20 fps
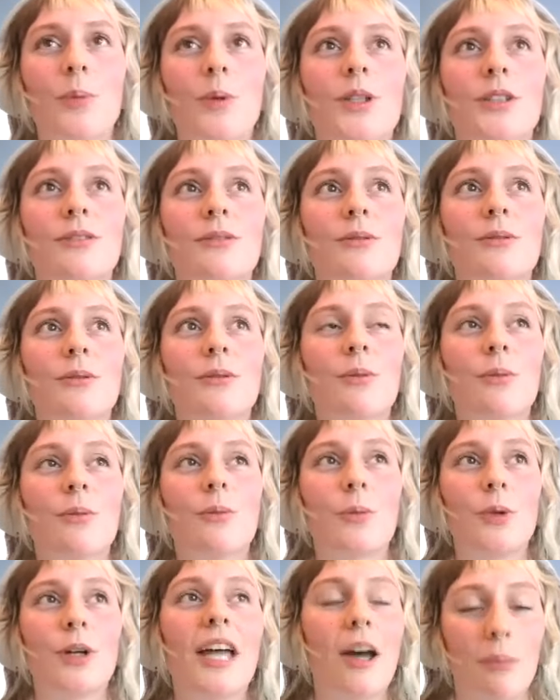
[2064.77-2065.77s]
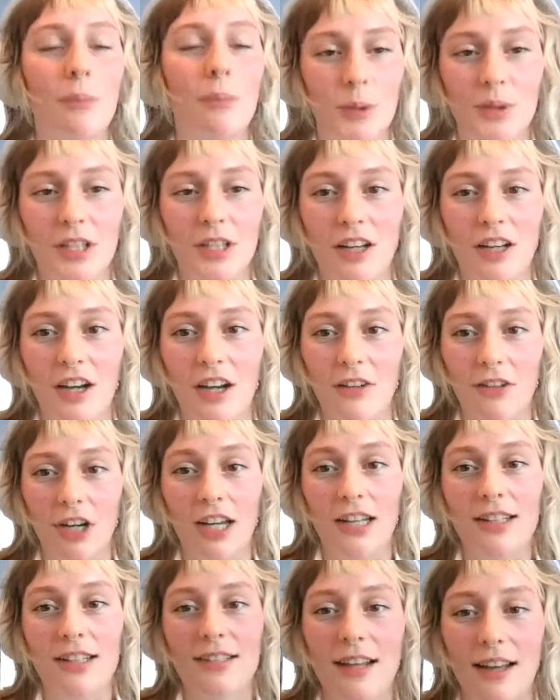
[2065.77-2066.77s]
will help you in the long
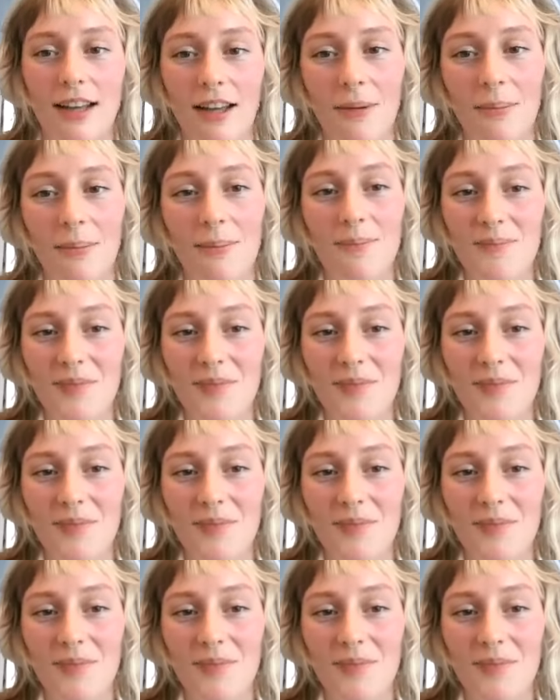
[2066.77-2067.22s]
run.